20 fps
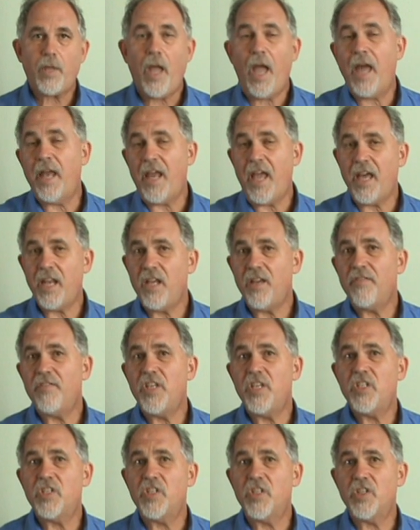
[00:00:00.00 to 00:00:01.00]
And any of
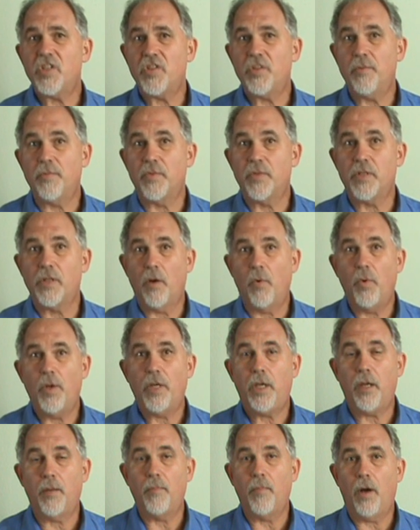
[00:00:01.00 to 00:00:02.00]
these systems that we
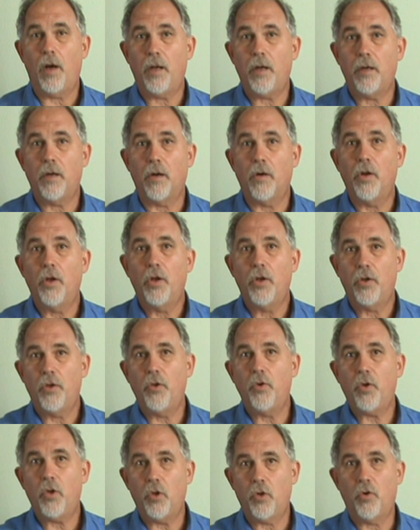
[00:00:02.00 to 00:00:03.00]
can monitor,
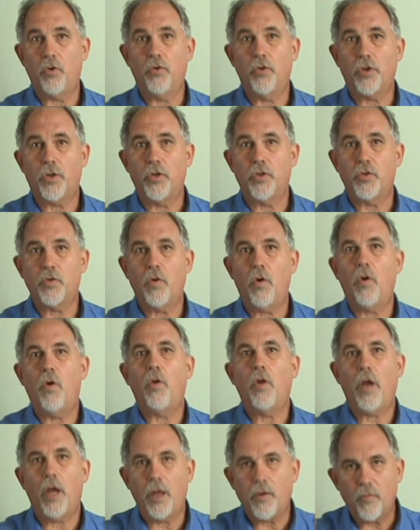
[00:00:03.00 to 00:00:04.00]
you can learn to
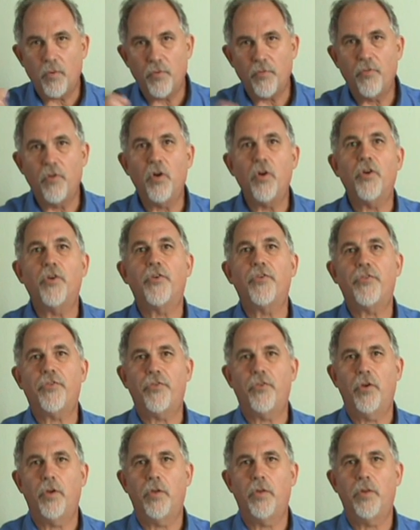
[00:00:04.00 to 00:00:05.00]
control and
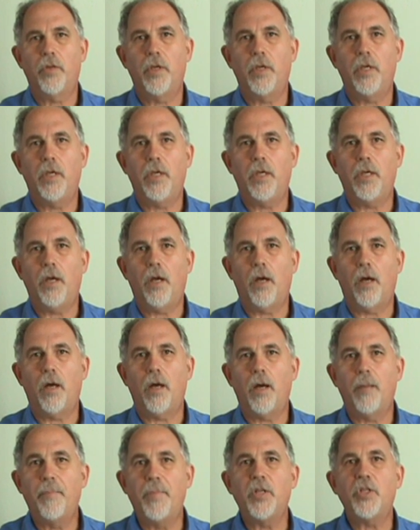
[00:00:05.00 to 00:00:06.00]
reverse the uh,
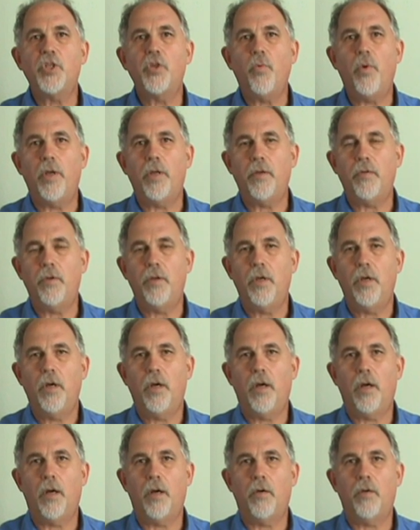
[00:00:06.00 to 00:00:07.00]
habituated
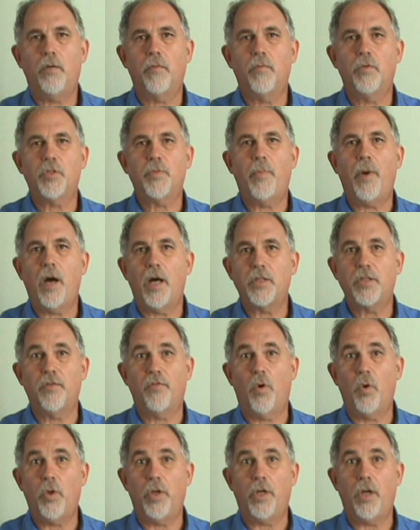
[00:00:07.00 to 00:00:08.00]
uh, response of
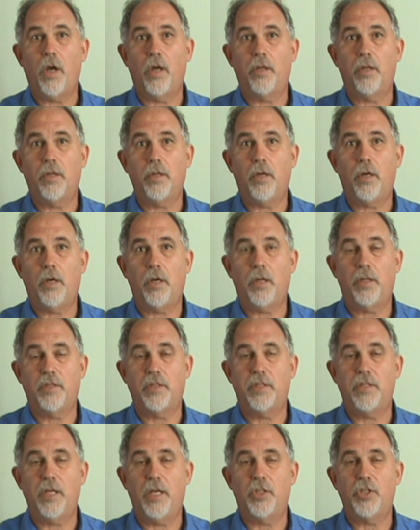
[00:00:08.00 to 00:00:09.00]
holding on to, on to
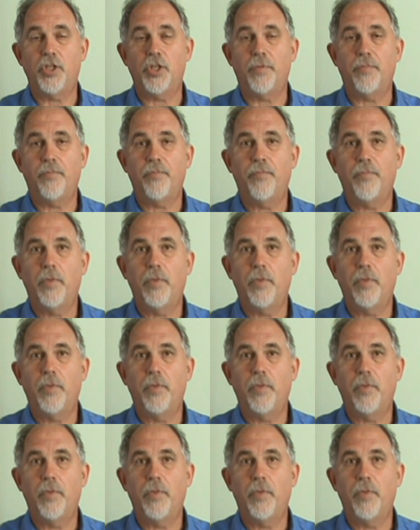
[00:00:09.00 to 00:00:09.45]
tension.